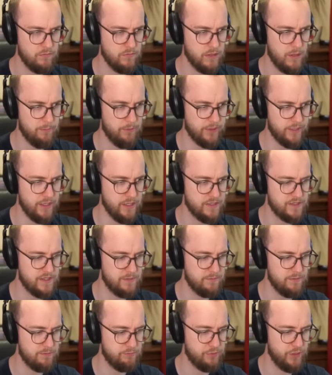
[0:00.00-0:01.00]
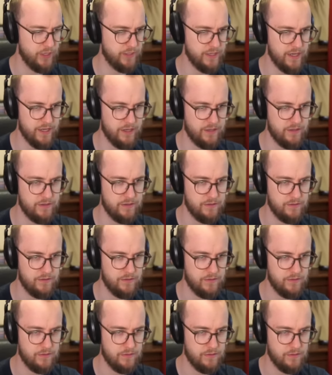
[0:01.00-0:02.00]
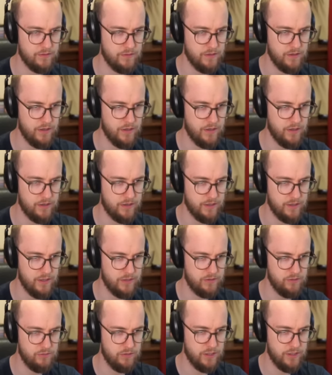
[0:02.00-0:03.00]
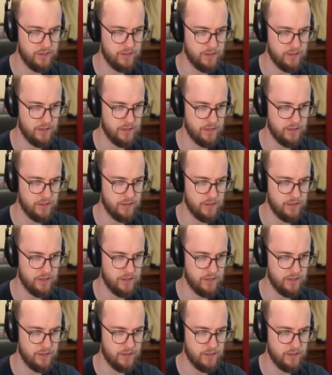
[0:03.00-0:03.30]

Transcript: but it is pretty dank. Can I do like